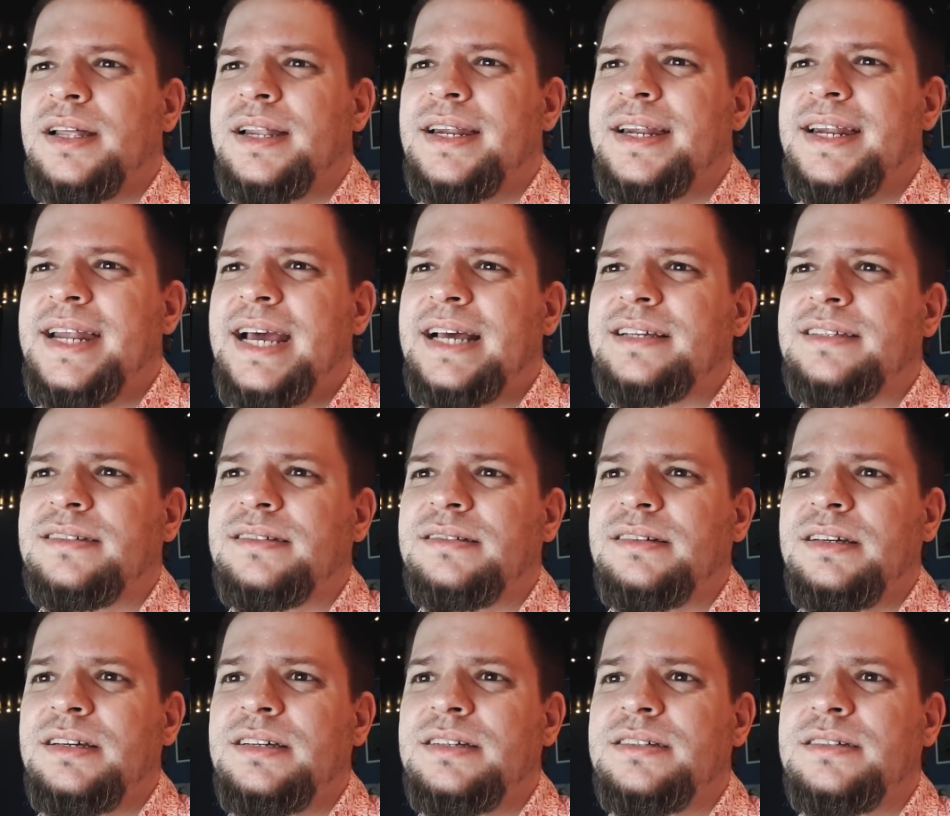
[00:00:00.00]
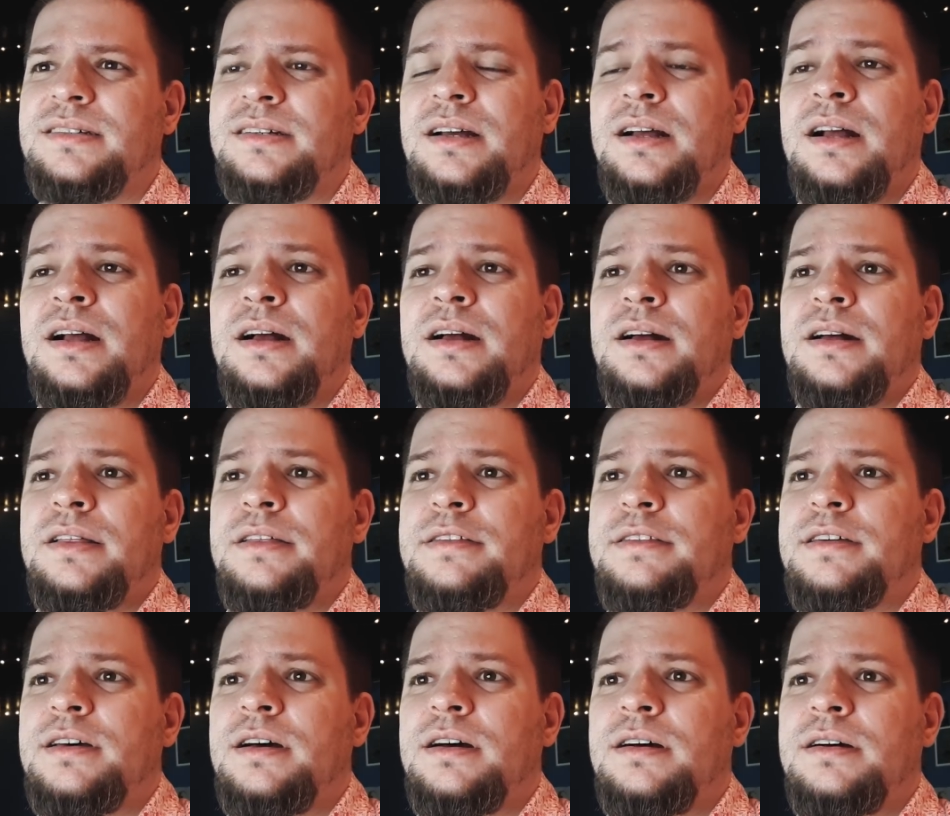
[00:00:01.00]
Next is
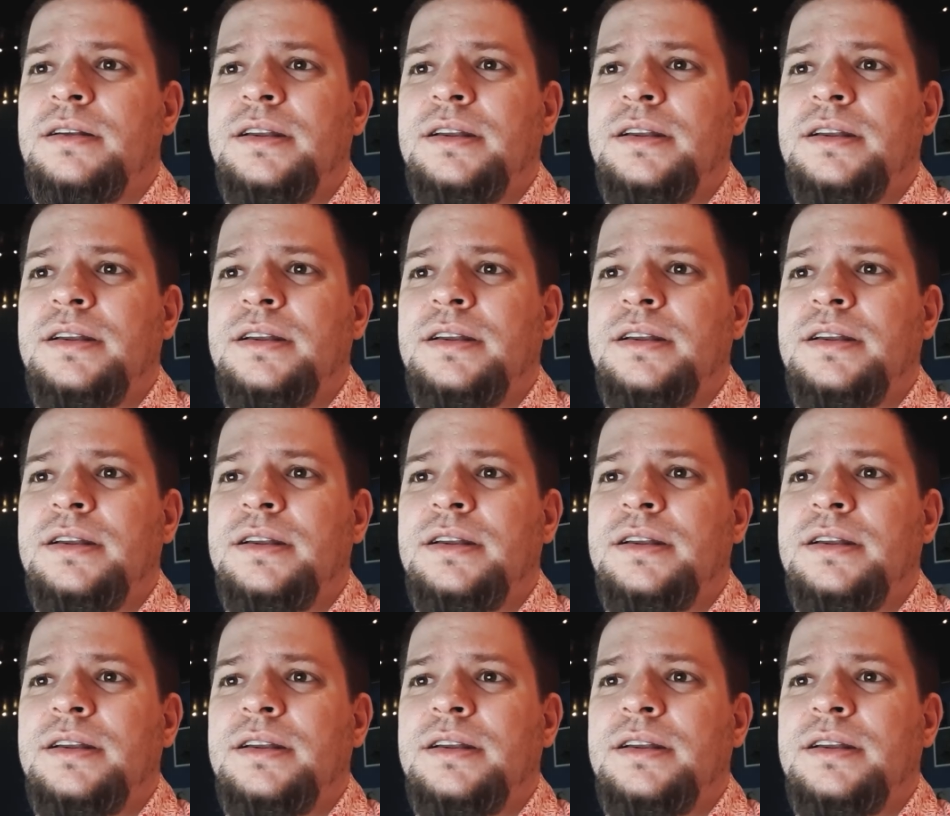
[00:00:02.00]
the